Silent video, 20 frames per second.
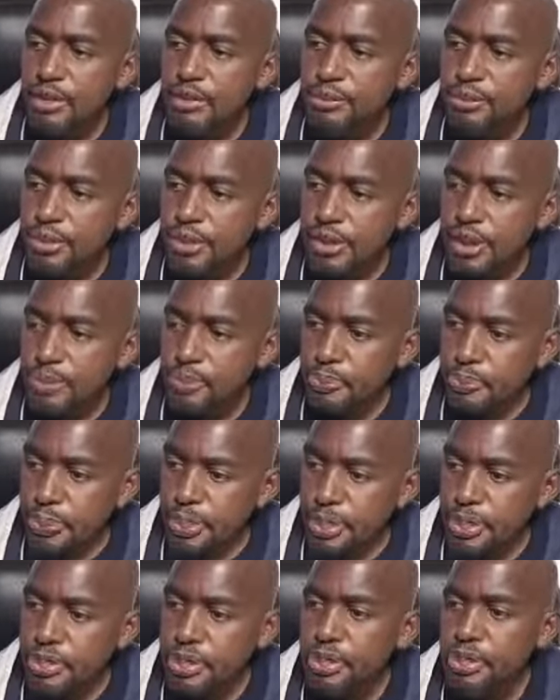for the
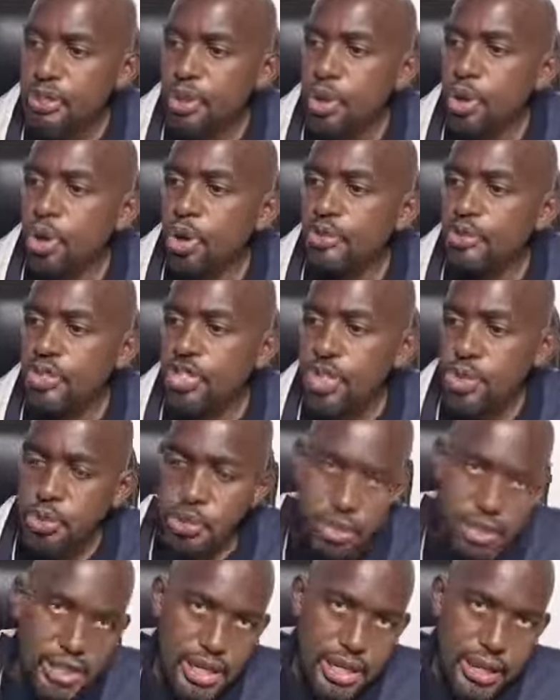peace of
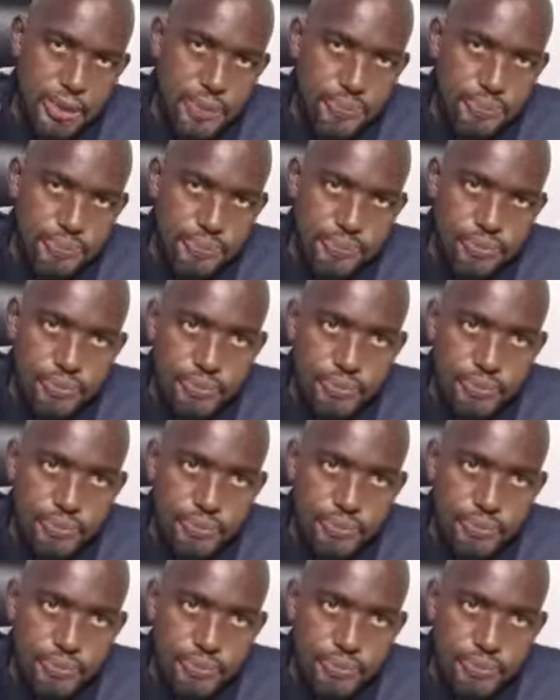Jerusalem.